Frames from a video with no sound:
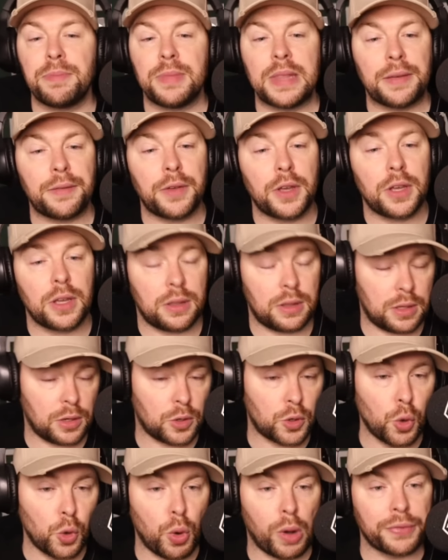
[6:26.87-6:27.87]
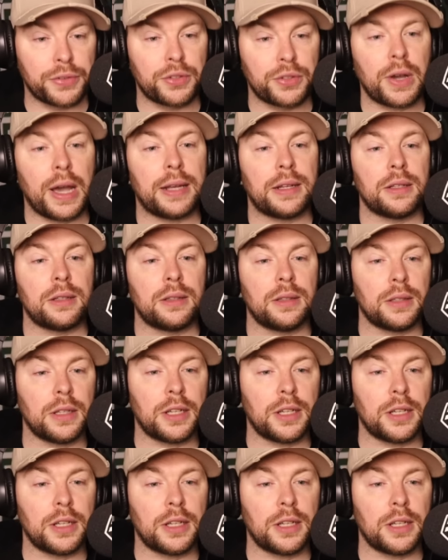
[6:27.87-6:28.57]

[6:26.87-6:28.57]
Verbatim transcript: the caught offside and